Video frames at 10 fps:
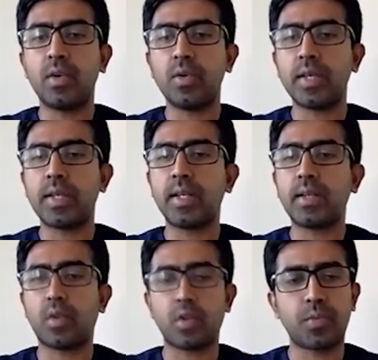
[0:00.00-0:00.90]
signal
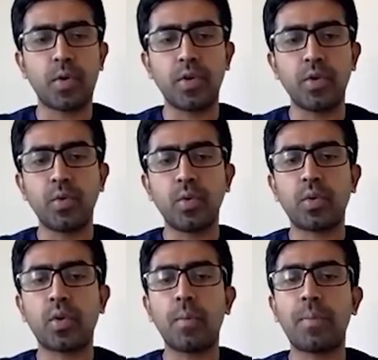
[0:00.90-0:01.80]
corresponding to
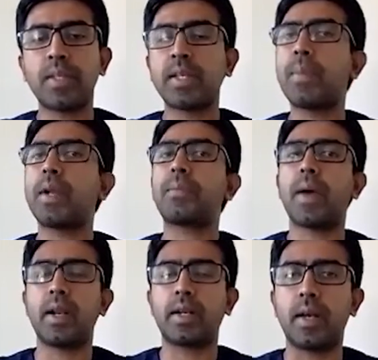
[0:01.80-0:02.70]
compressed hepatic
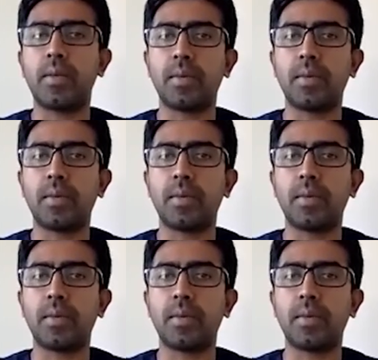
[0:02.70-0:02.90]
parenchyma.